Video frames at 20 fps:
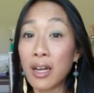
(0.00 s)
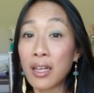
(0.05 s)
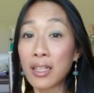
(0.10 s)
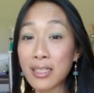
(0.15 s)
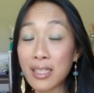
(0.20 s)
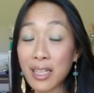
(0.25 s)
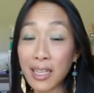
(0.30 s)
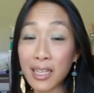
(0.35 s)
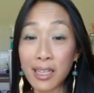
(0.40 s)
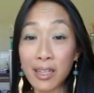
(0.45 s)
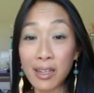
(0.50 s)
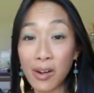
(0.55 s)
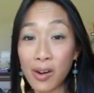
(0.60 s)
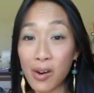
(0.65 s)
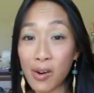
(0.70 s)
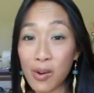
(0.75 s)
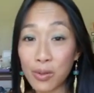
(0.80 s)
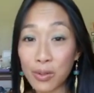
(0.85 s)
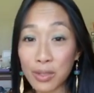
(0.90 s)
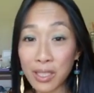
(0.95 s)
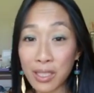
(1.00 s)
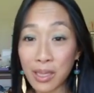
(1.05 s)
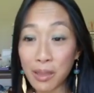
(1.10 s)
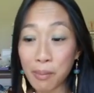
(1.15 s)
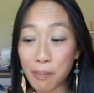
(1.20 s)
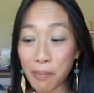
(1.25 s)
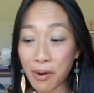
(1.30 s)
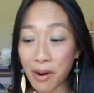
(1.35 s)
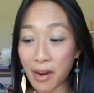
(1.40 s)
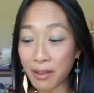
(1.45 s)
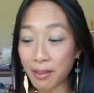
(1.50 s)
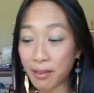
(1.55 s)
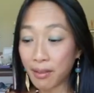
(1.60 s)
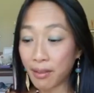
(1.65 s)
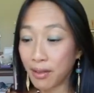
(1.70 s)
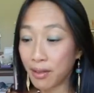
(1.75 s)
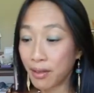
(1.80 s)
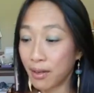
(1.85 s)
It's like holding the breath.